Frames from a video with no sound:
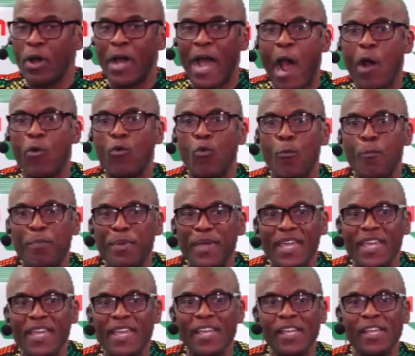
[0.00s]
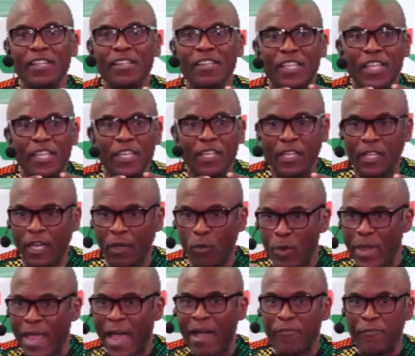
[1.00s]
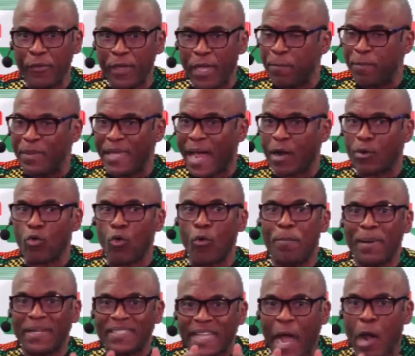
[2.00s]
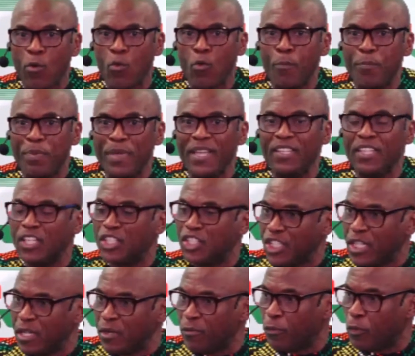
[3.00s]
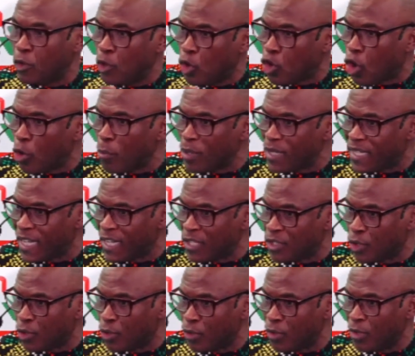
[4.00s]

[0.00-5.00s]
I will be the we have a PRO, but I will be the chief communicator.